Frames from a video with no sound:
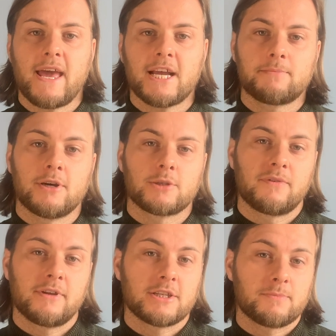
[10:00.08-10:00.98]
experts
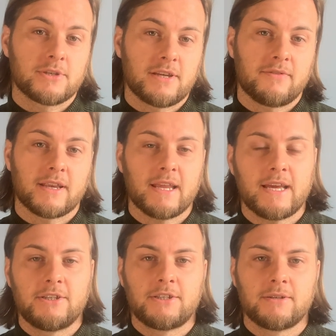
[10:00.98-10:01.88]
within a specific
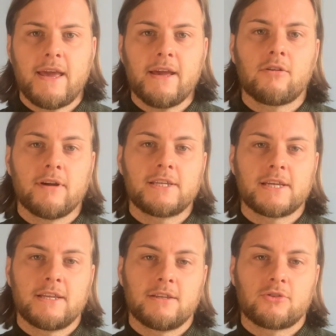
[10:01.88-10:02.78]
niche,
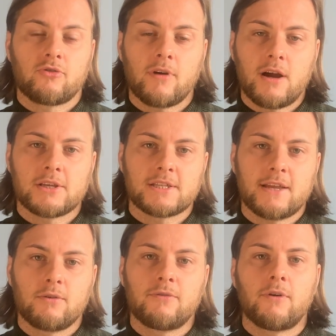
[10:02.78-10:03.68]
increasing trust
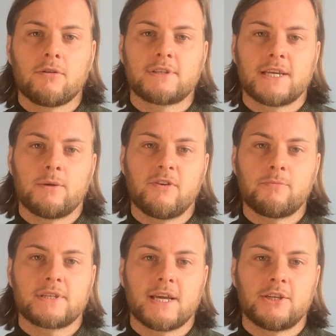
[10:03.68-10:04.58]
and authority with
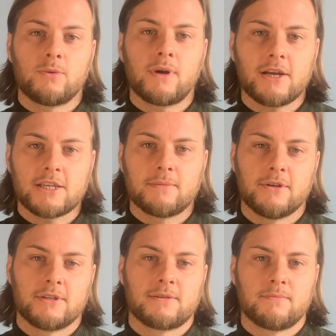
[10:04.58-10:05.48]
potential
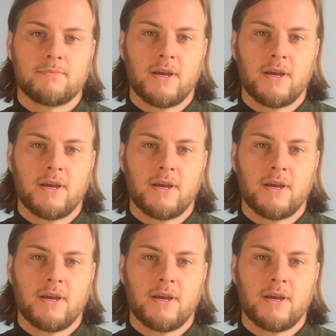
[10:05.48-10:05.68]
customers.